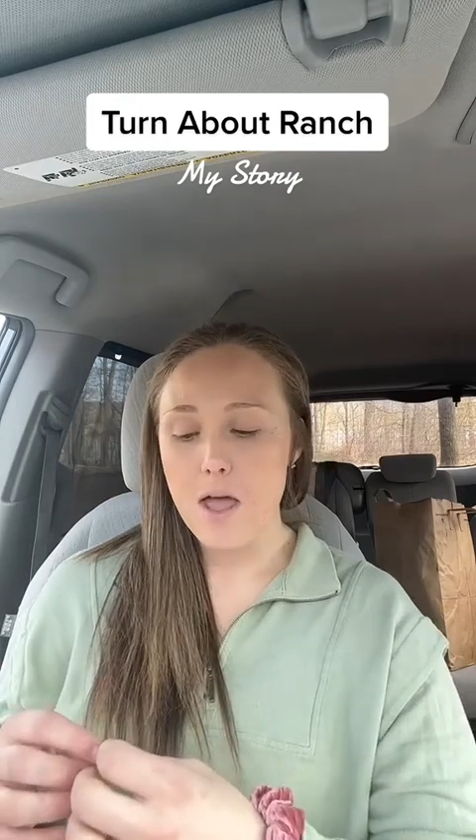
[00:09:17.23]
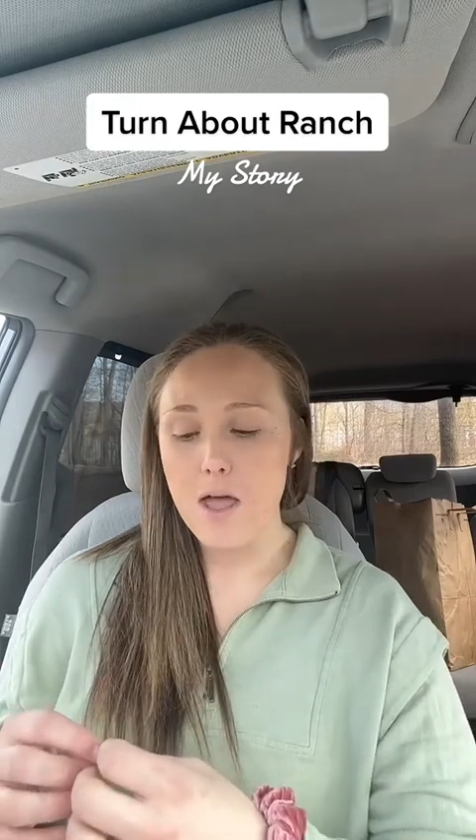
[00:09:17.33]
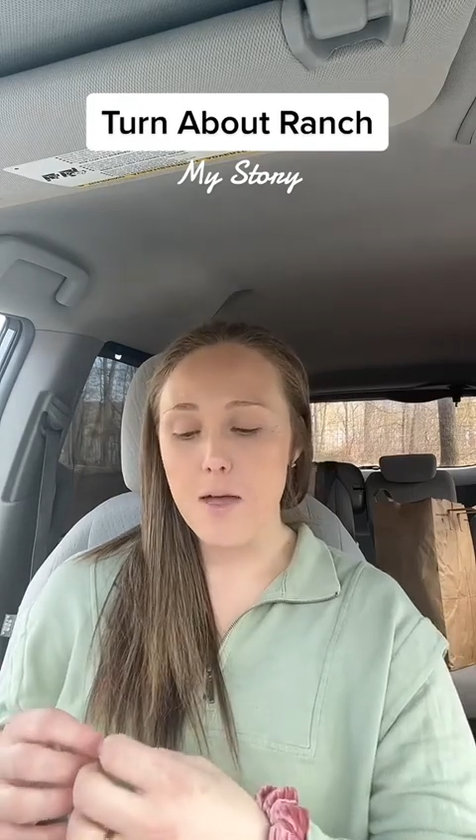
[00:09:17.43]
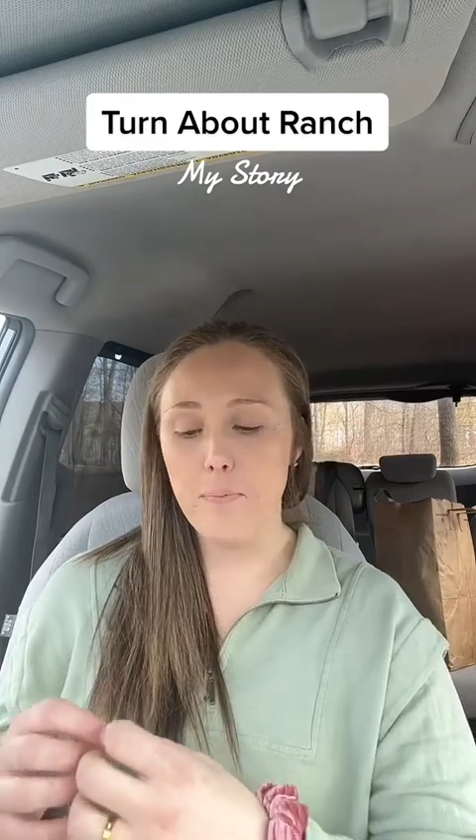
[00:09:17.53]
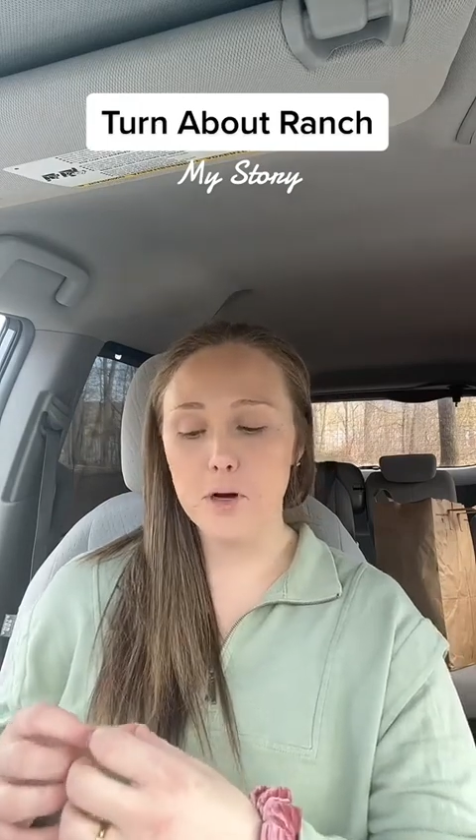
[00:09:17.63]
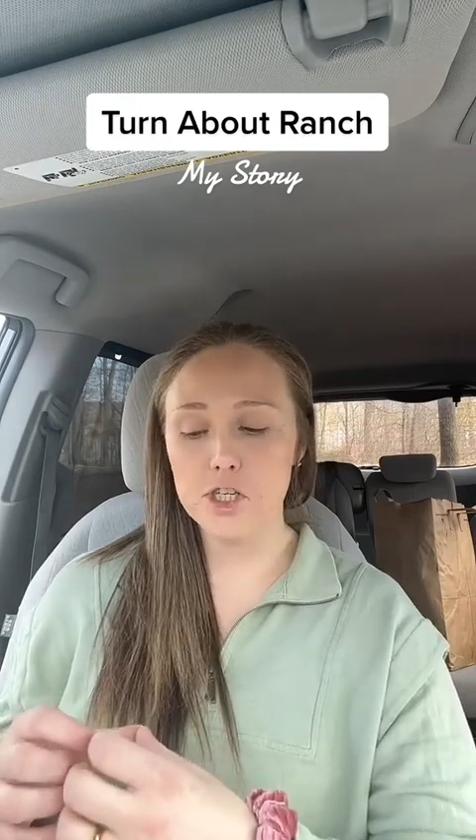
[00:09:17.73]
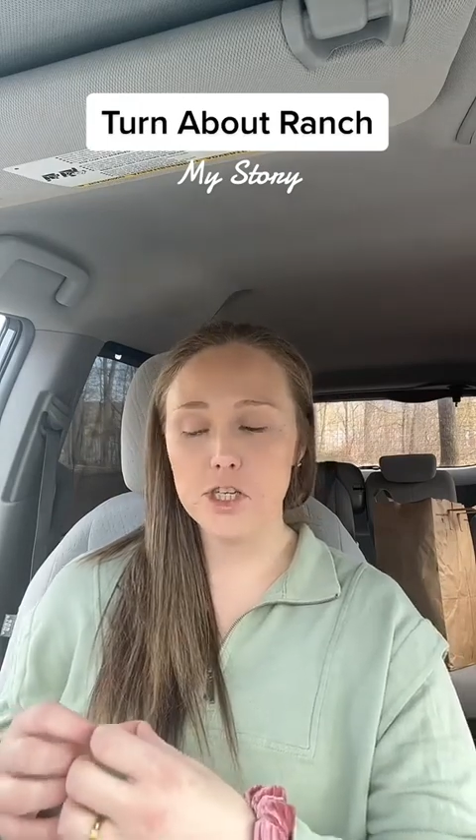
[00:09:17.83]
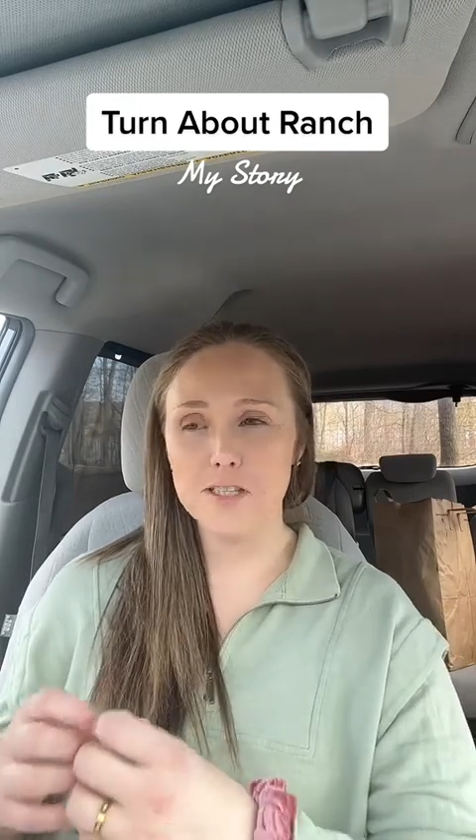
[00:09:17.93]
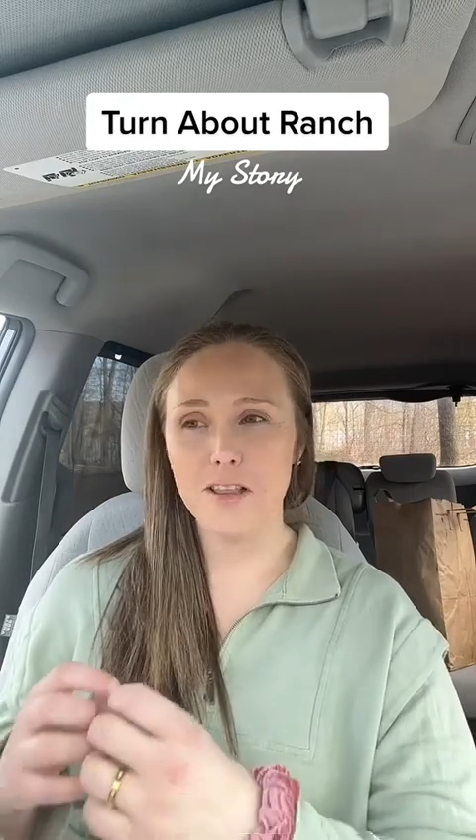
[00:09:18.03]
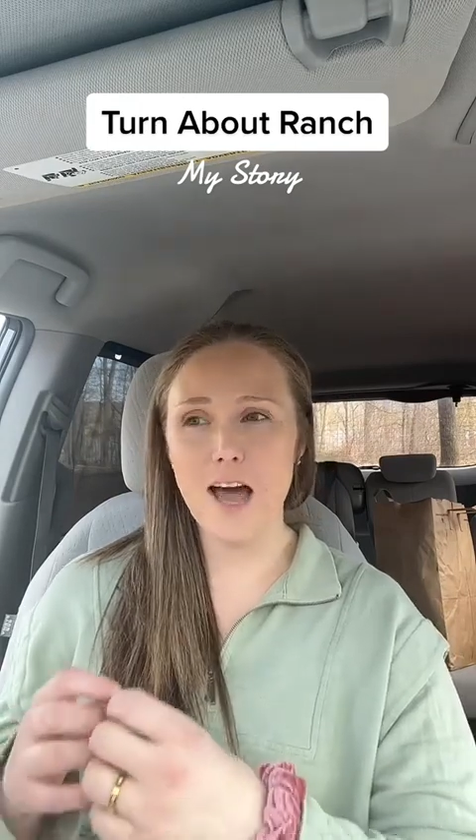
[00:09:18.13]
it
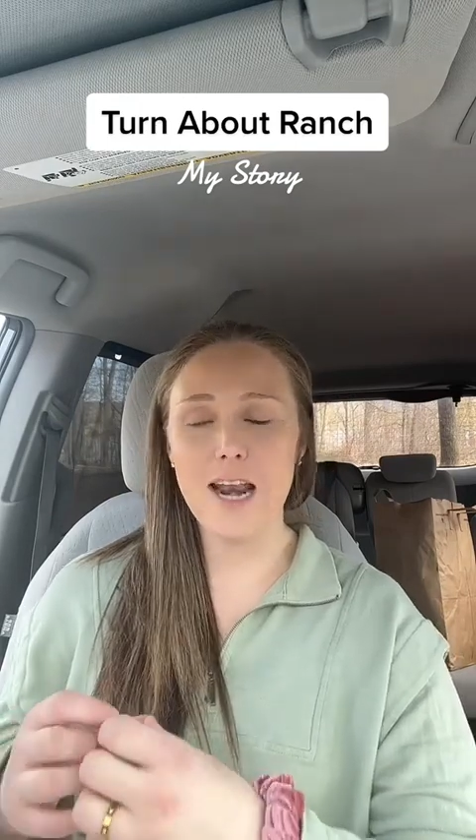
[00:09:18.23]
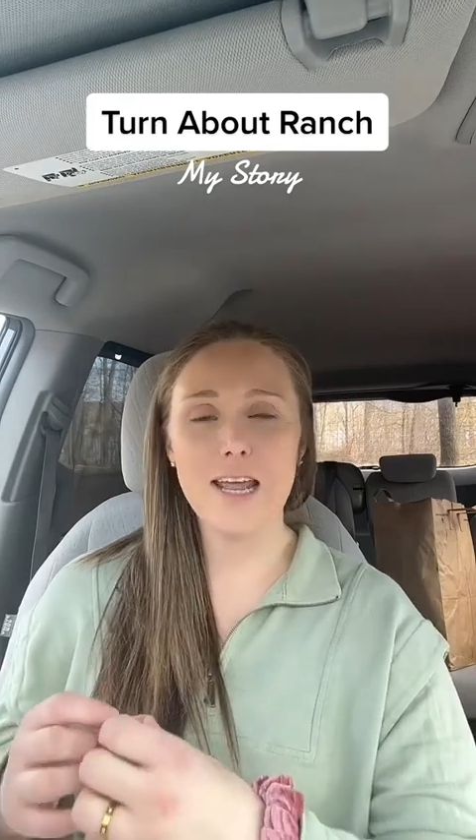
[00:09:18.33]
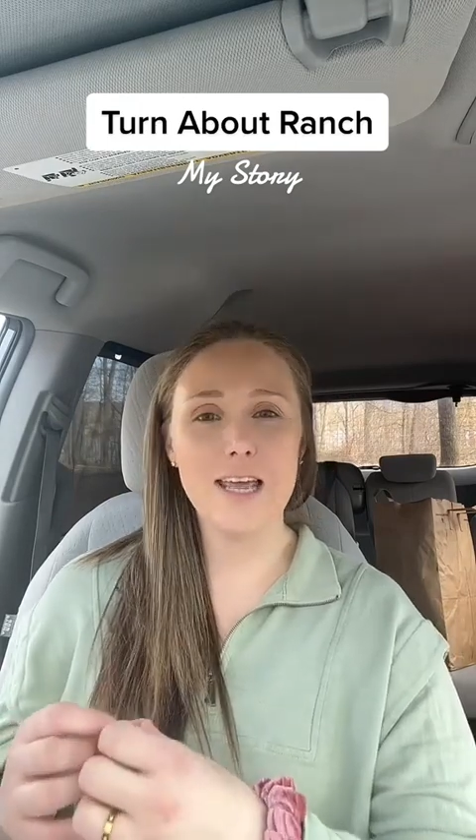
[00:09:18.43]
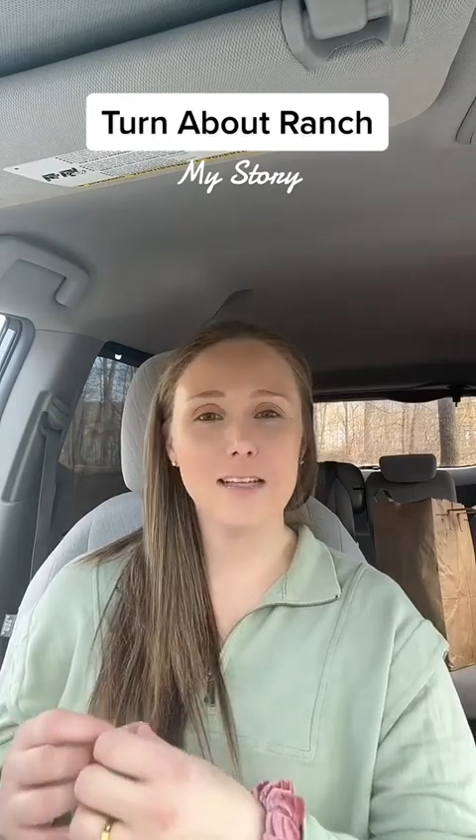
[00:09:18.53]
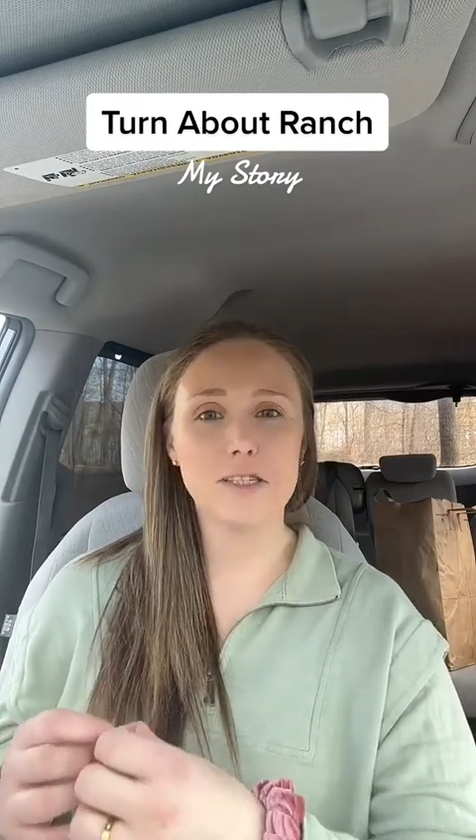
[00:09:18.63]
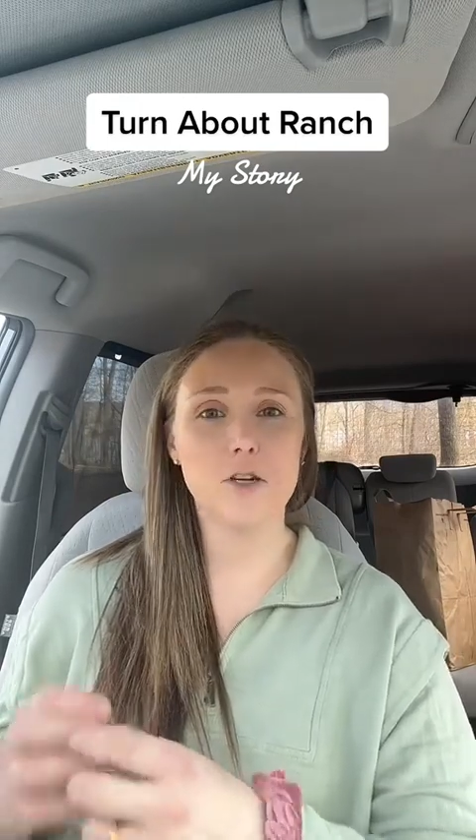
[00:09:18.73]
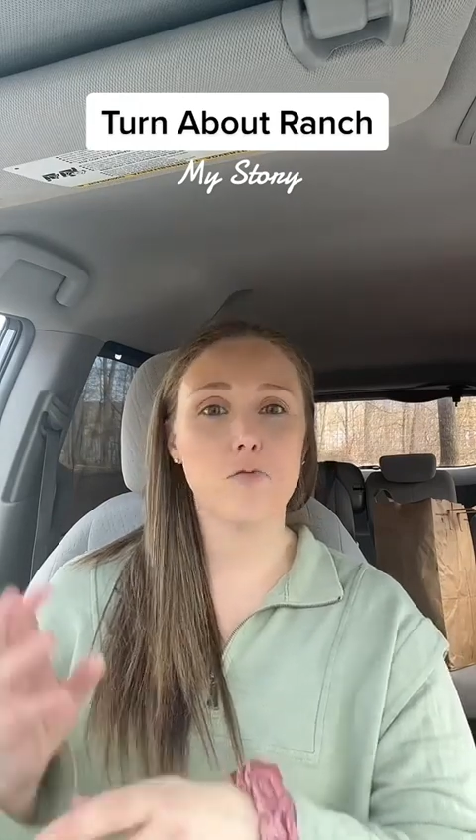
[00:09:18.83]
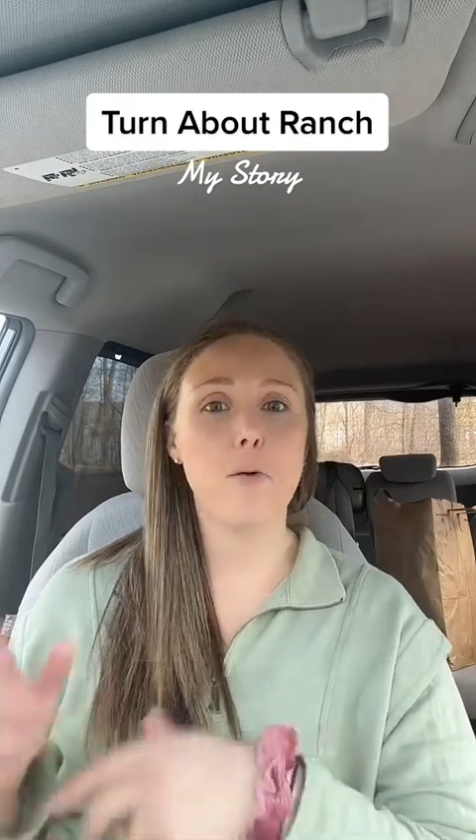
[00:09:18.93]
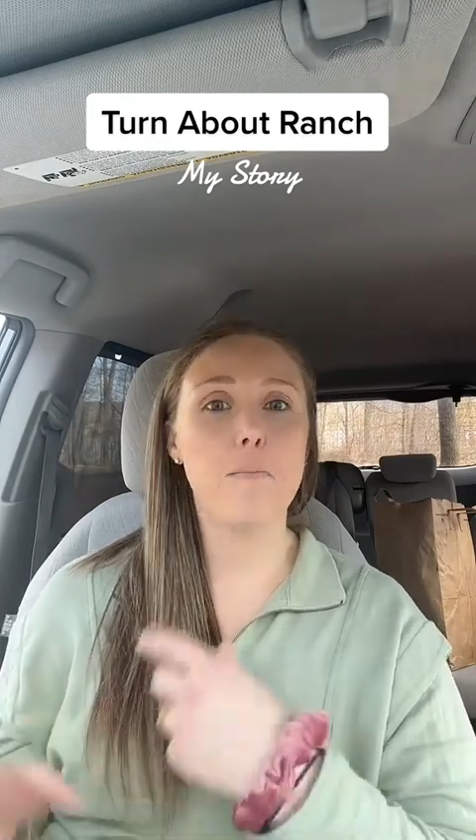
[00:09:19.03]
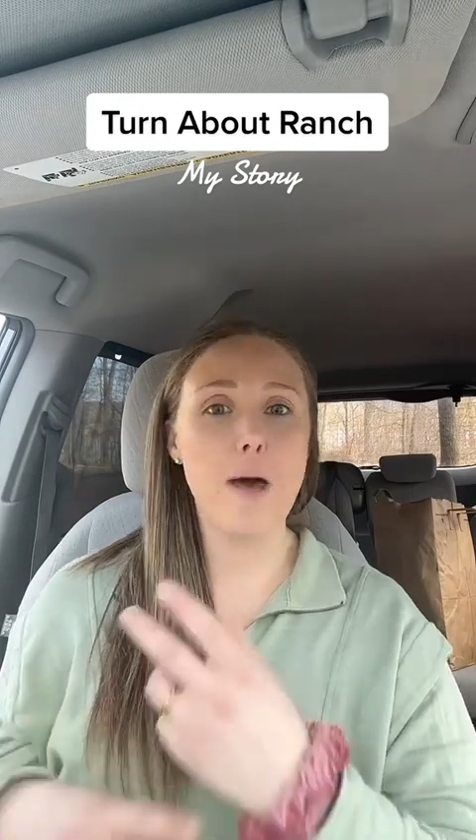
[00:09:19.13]
pushes a lot of kids to
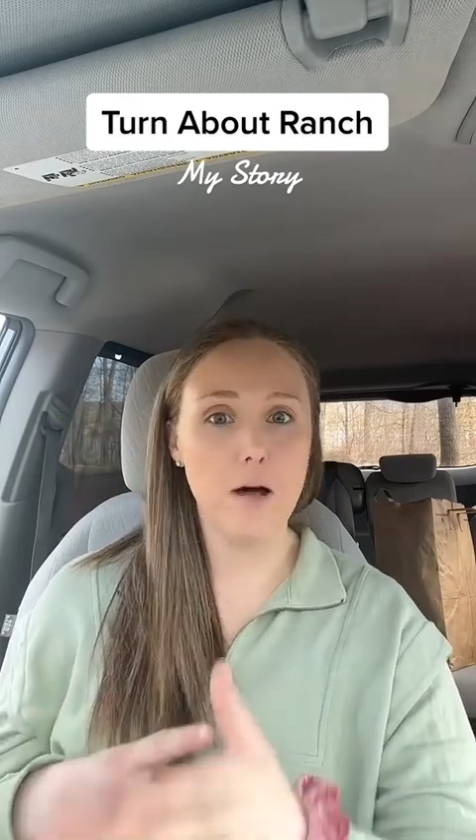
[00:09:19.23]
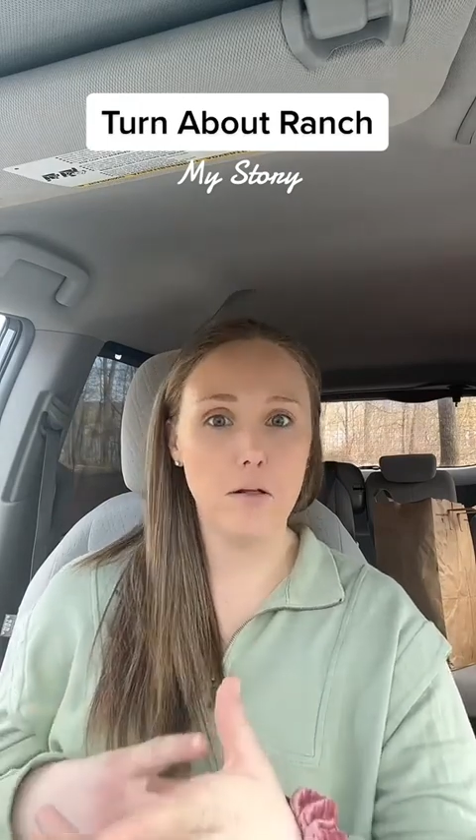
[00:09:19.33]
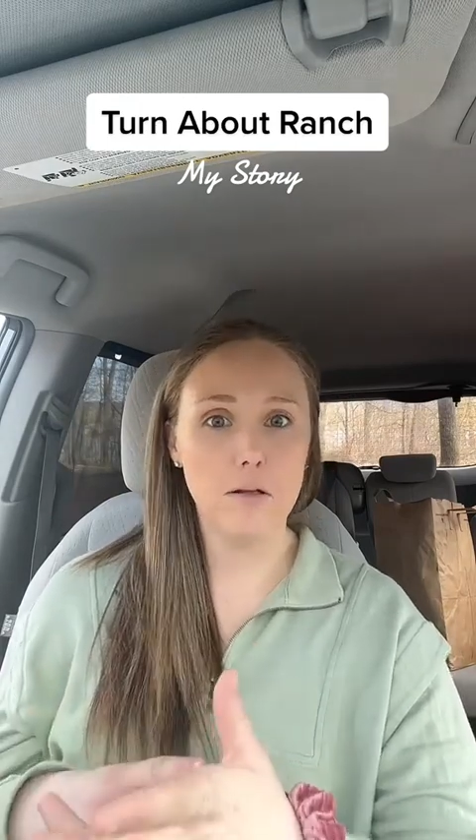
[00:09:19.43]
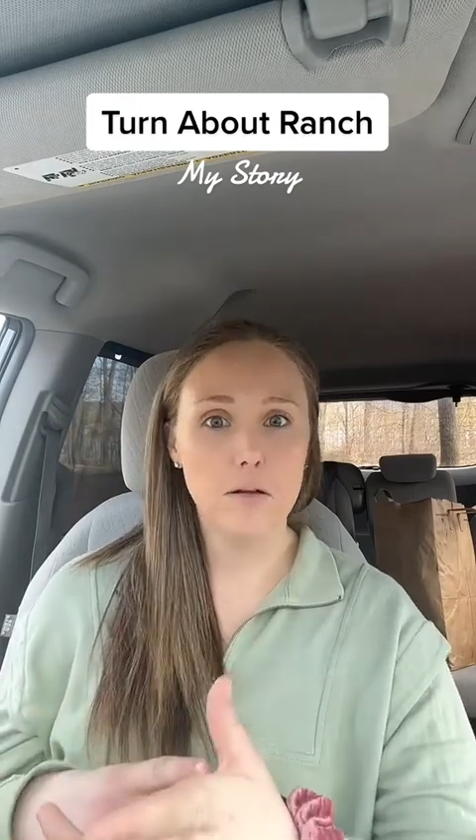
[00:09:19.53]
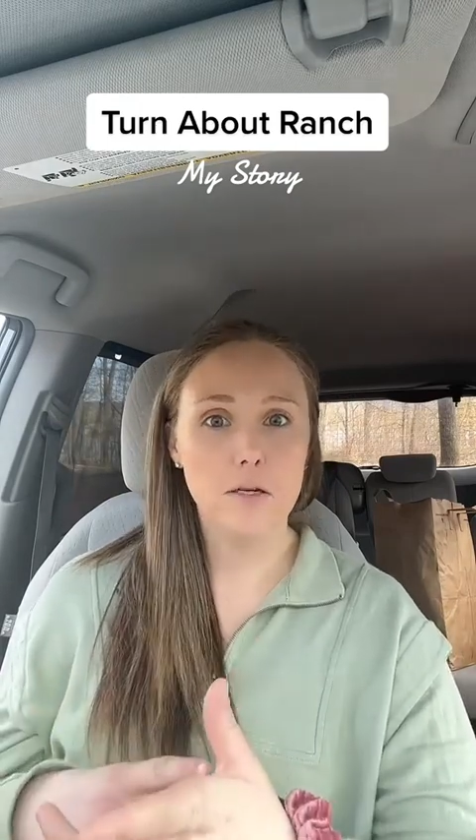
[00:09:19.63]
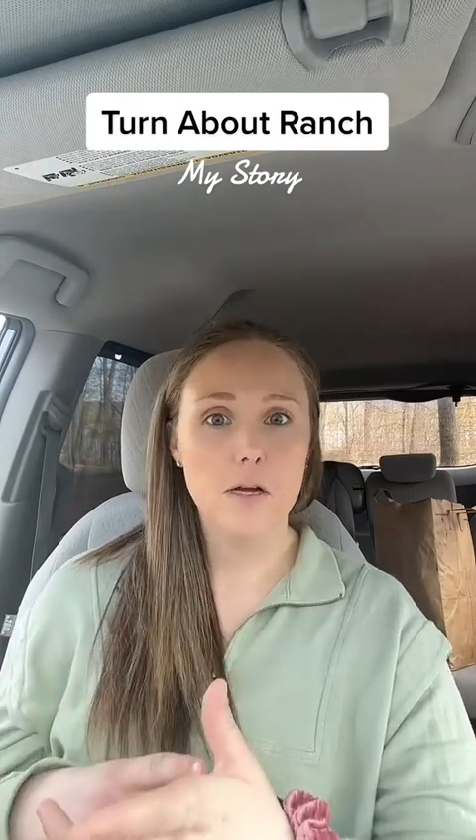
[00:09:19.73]
rebel